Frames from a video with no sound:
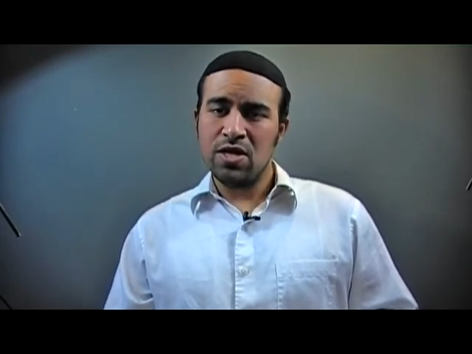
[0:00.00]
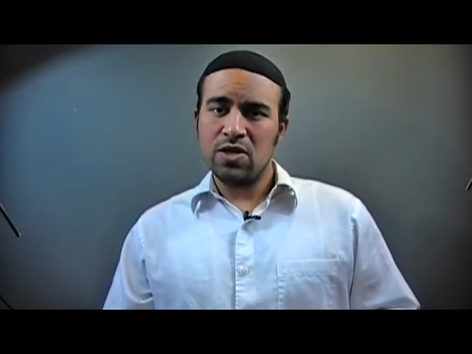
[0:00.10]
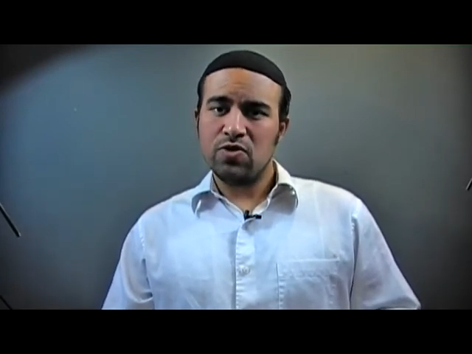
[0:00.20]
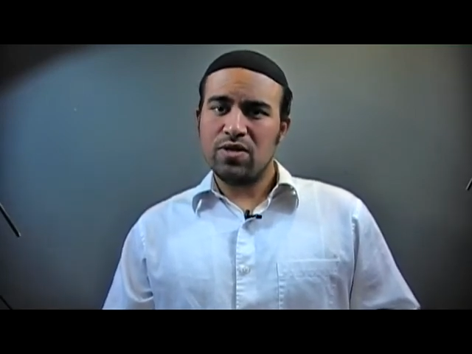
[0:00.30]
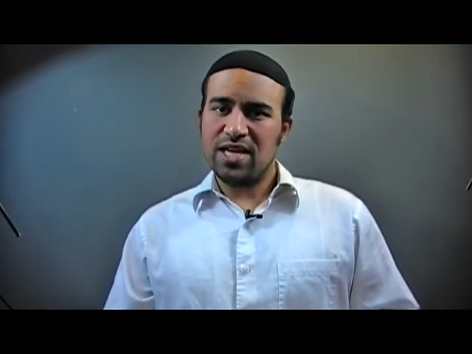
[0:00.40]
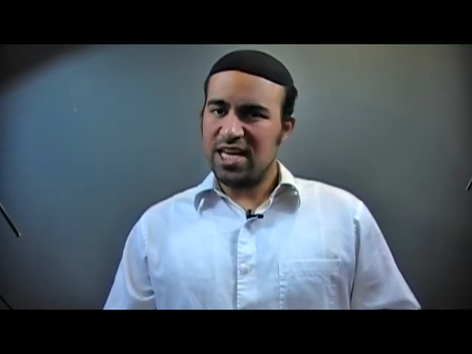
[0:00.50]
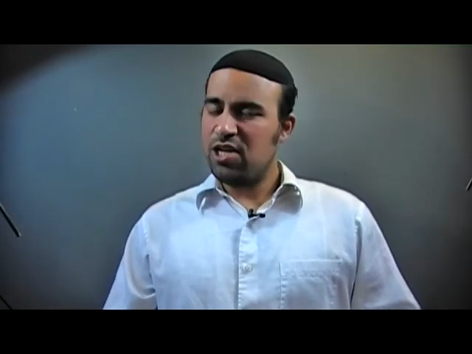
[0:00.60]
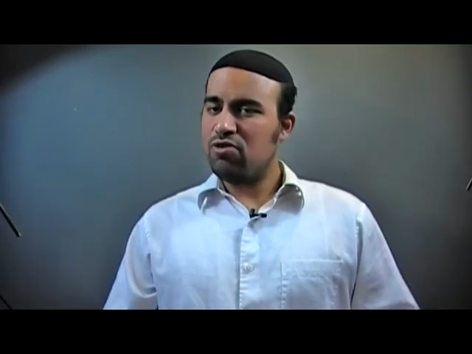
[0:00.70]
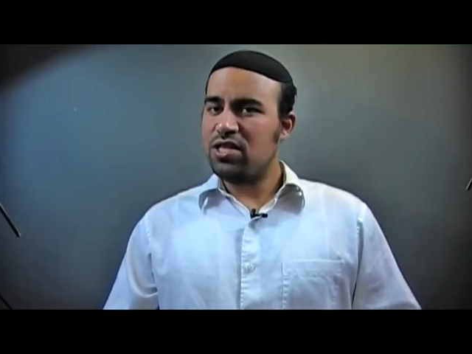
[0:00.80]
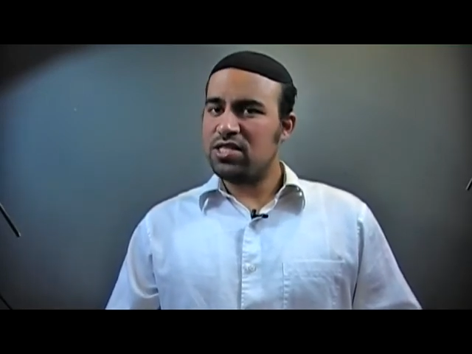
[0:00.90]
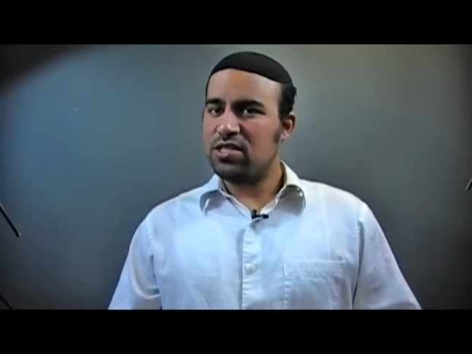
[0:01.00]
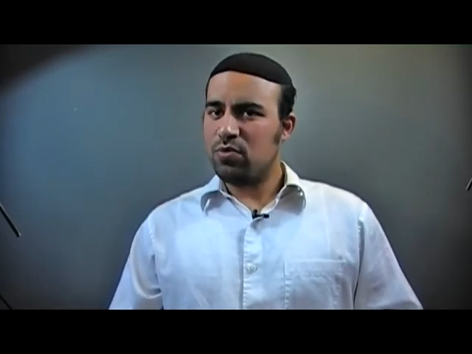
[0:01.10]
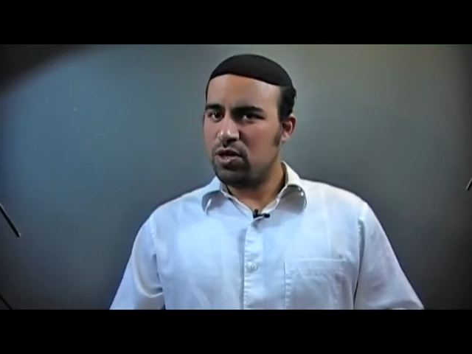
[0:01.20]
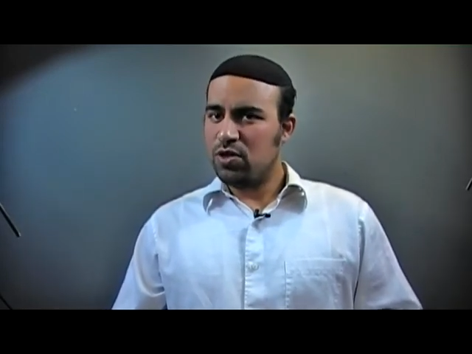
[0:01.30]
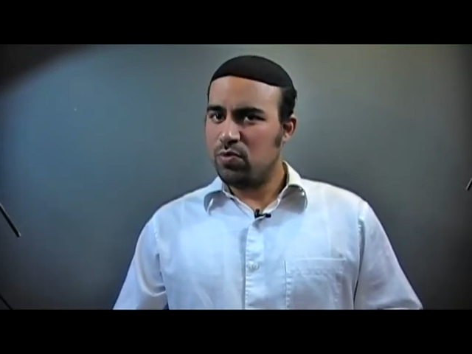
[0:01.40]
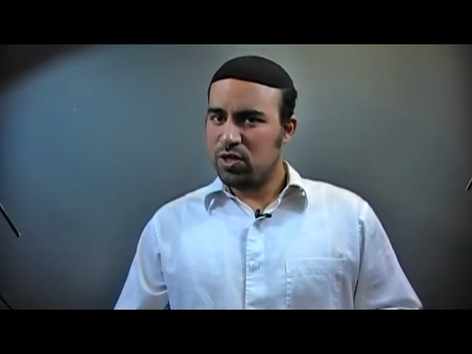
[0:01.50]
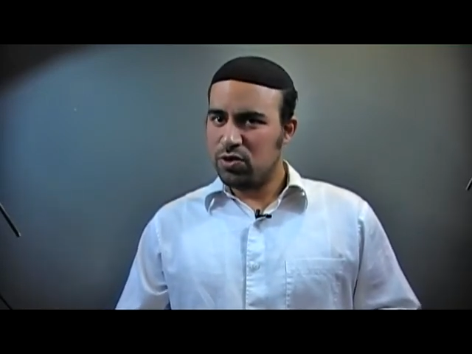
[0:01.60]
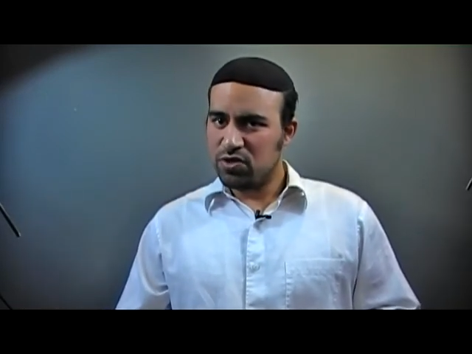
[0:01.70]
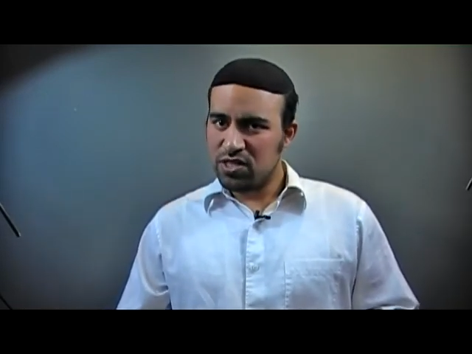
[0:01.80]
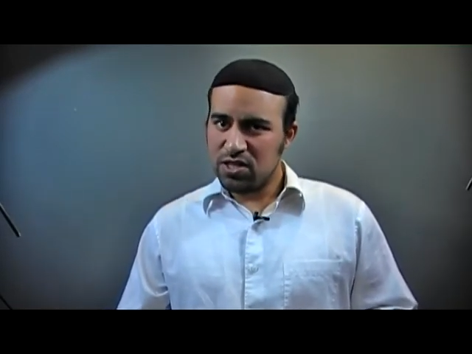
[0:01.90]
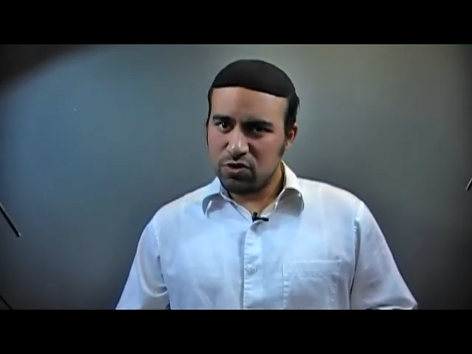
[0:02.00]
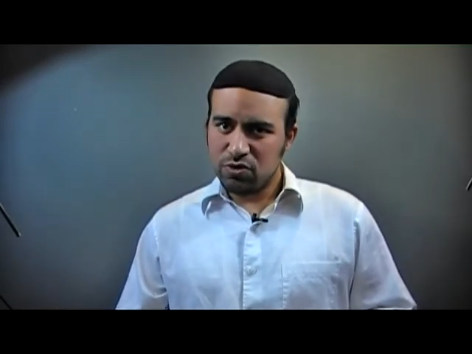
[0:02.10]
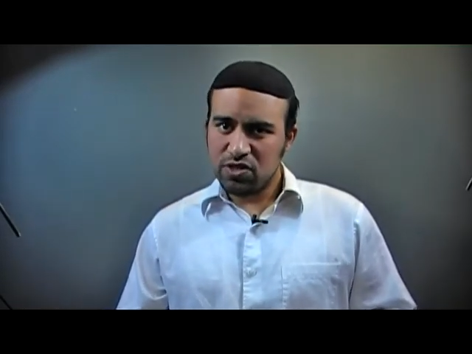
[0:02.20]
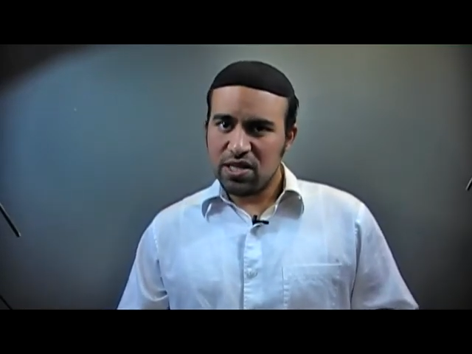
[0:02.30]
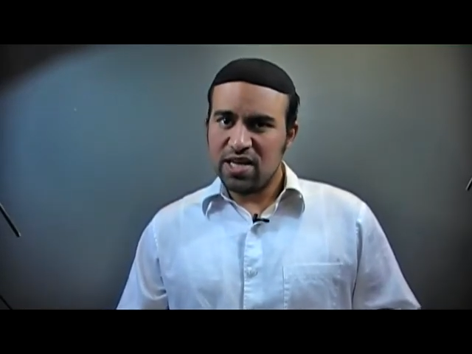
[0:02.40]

So the increase, what you'll see is you'll see the